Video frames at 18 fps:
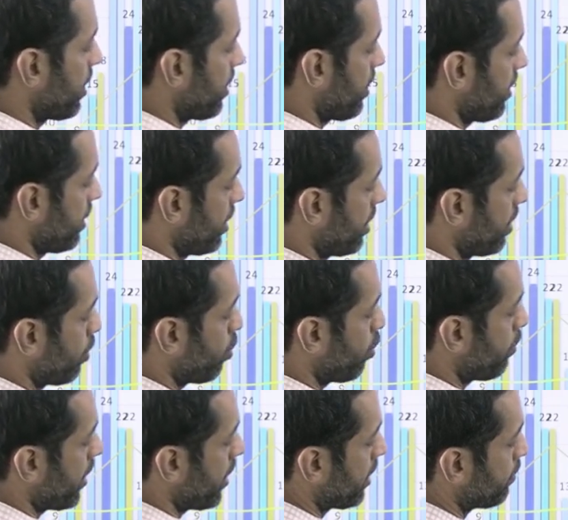year in
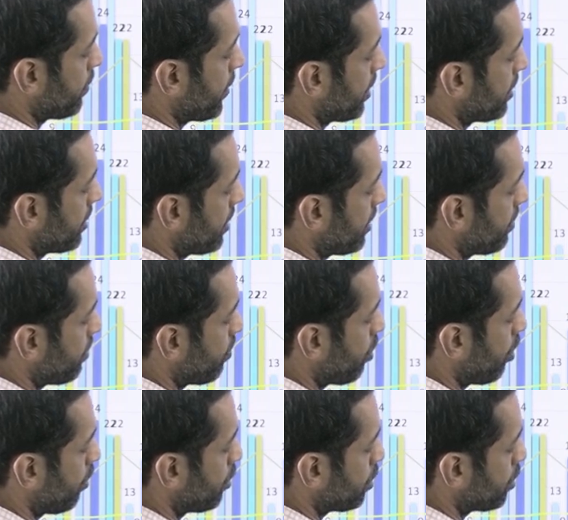OPath
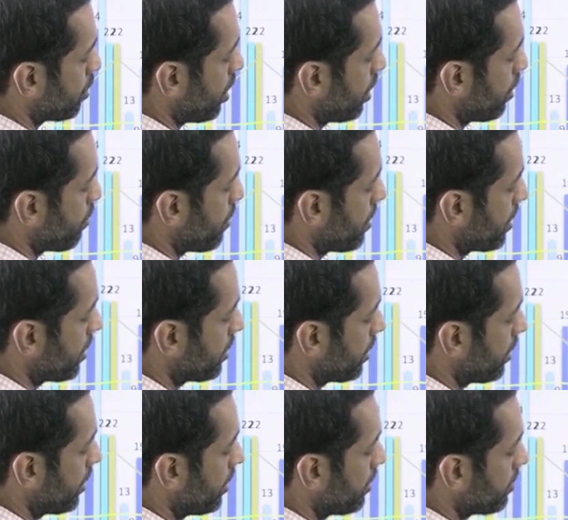medicine from
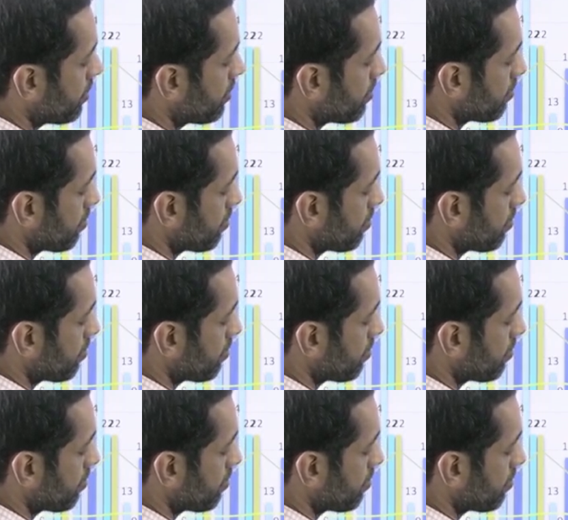2023